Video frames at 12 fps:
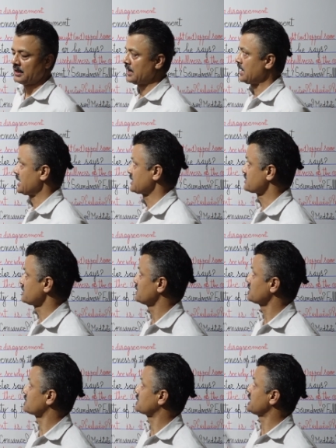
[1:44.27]
and
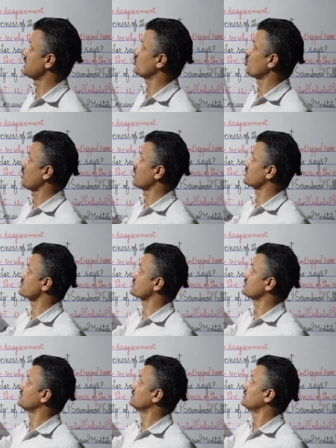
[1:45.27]
they want
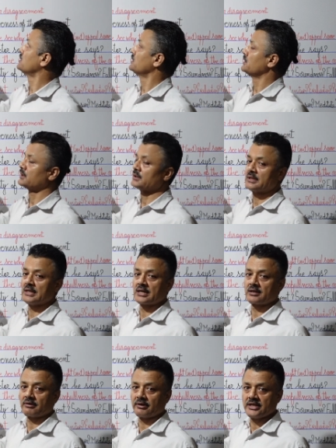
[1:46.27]

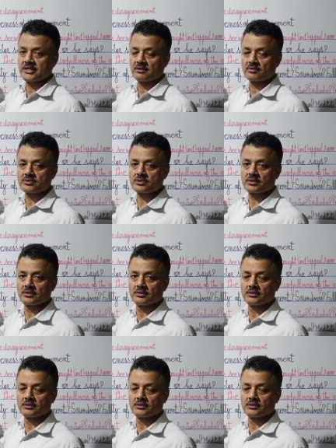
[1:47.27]
their readers